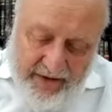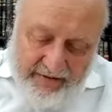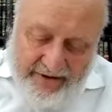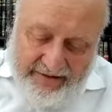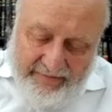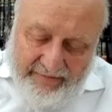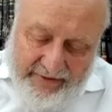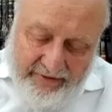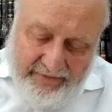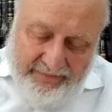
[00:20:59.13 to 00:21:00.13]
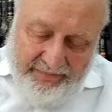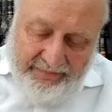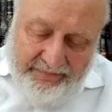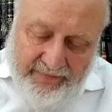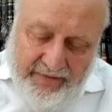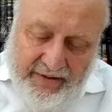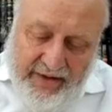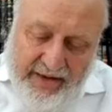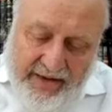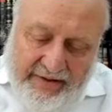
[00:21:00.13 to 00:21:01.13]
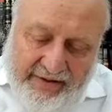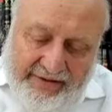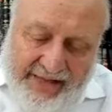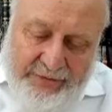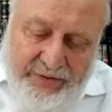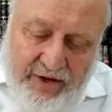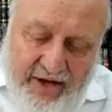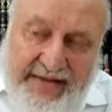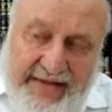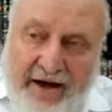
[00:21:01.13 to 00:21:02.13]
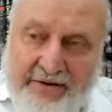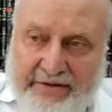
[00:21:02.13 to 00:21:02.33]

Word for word: right in the middle, the last word line is ara,